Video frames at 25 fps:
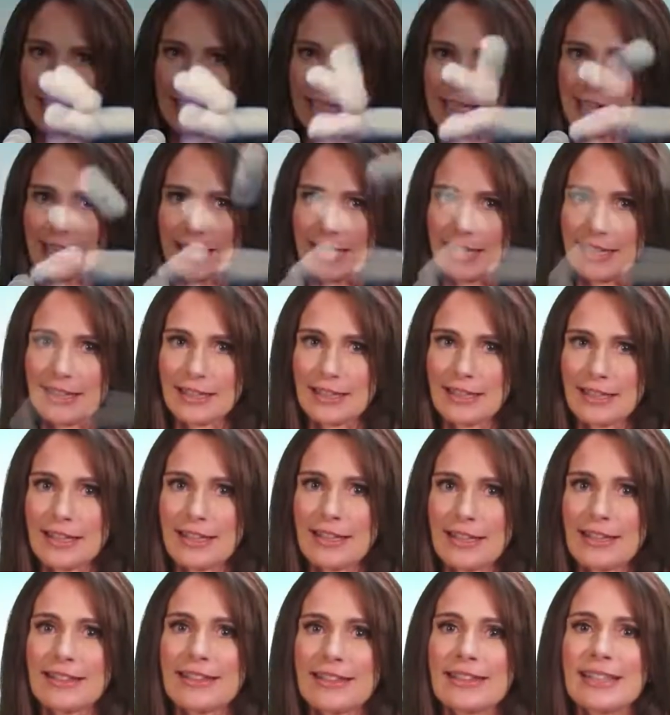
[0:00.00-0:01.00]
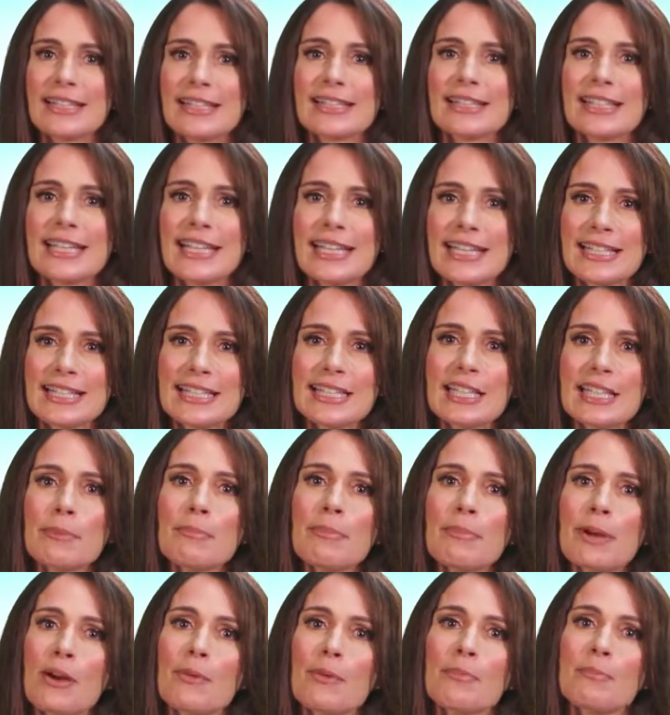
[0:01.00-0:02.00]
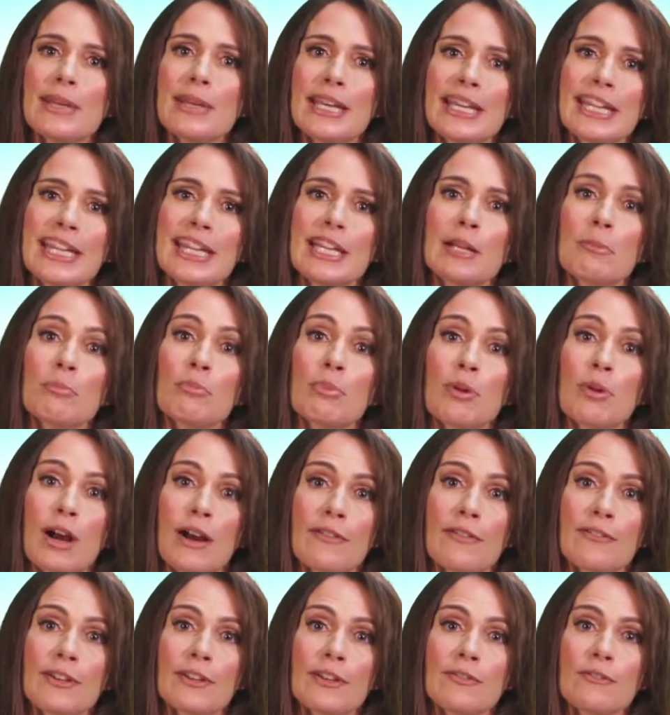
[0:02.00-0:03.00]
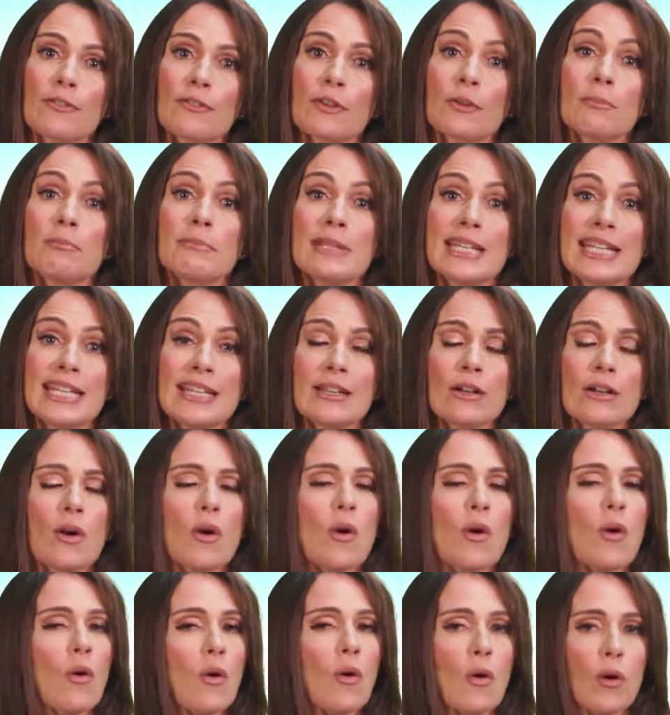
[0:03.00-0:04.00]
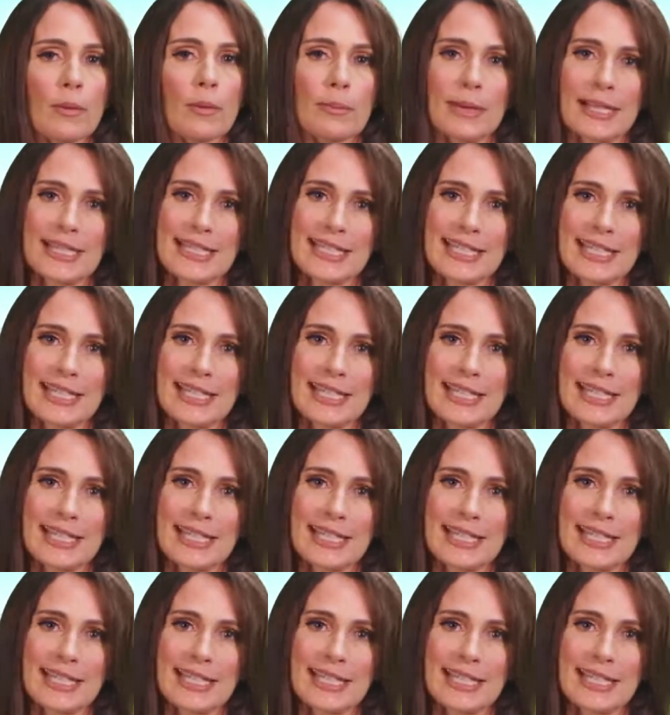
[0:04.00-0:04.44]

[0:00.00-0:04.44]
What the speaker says: at night, this isn't about making a profit for me or my